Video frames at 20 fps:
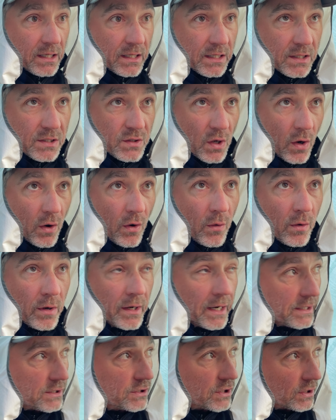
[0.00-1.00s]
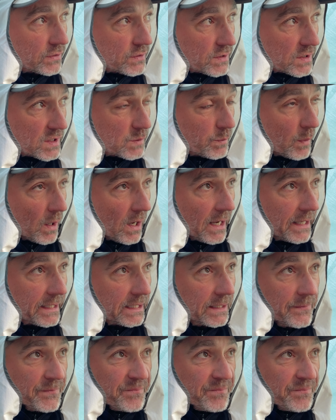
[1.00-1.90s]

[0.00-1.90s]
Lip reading: So I chose this spot.